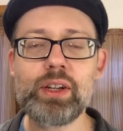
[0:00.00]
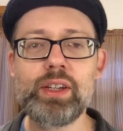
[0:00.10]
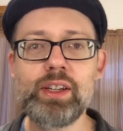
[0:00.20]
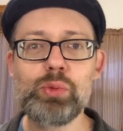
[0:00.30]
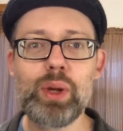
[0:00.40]

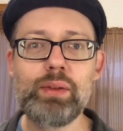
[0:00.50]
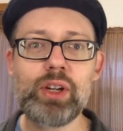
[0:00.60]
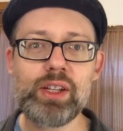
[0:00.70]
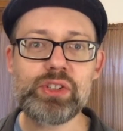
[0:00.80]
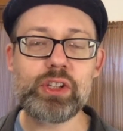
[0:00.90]
is, whatever it
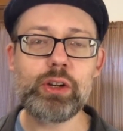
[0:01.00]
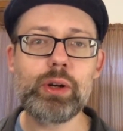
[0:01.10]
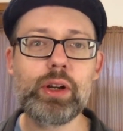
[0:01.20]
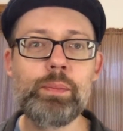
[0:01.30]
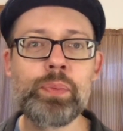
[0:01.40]
is that
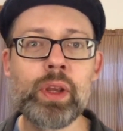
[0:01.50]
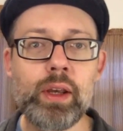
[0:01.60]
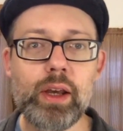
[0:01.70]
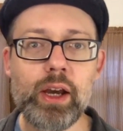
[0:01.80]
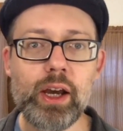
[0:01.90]
your
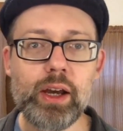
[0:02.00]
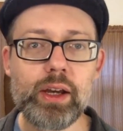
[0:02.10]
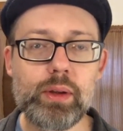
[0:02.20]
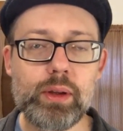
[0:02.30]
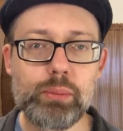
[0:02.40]

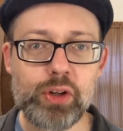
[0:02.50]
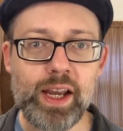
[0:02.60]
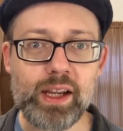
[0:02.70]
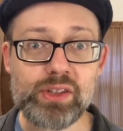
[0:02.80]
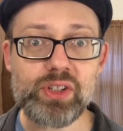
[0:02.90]

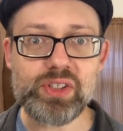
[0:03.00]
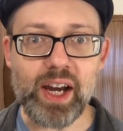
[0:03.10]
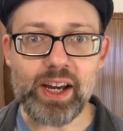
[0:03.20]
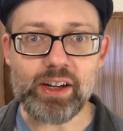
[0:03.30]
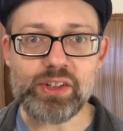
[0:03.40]
protagonist
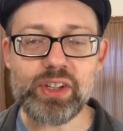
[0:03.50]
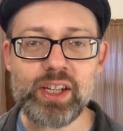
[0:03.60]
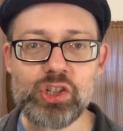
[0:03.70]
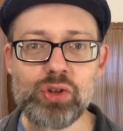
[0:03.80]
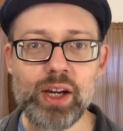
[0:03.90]
desires that
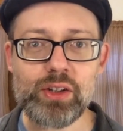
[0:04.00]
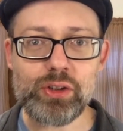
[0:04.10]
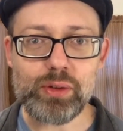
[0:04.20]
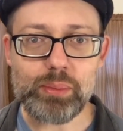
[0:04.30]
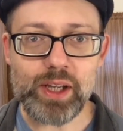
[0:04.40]
he's trying
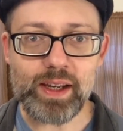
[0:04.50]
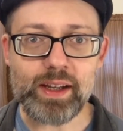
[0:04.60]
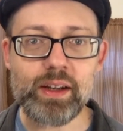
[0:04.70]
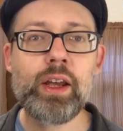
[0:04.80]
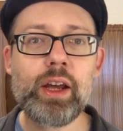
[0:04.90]
to
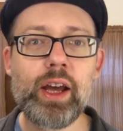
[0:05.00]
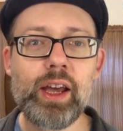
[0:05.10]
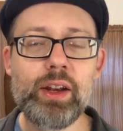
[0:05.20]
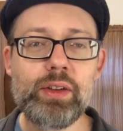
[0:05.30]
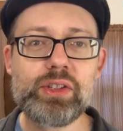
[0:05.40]
obtain,
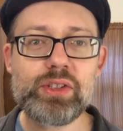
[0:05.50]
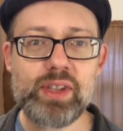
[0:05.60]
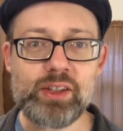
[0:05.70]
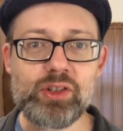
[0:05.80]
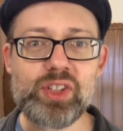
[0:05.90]
and
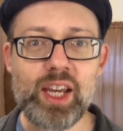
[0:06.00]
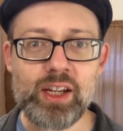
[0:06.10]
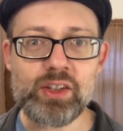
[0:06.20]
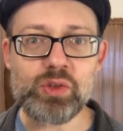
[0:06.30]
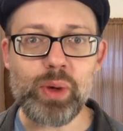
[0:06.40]
things are standing in
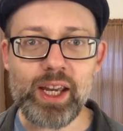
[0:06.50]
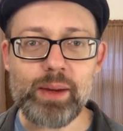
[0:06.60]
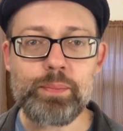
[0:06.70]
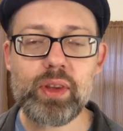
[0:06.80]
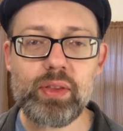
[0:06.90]
his
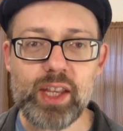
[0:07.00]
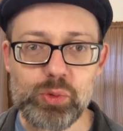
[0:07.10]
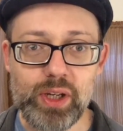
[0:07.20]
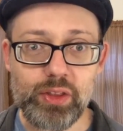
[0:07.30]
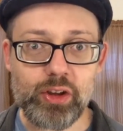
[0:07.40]
way, that's
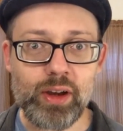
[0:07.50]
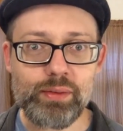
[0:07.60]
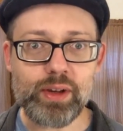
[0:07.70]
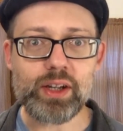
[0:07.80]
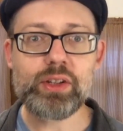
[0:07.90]
where you get the
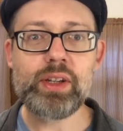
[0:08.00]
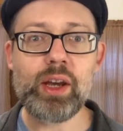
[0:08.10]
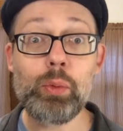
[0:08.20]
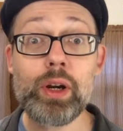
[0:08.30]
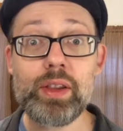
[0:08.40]
conflict. Now,
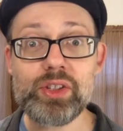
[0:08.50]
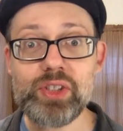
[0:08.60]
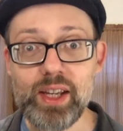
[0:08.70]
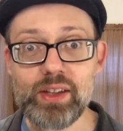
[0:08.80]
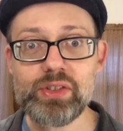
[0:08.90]
what are the
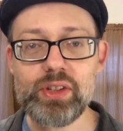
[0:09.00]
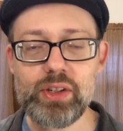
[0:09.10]
stakes?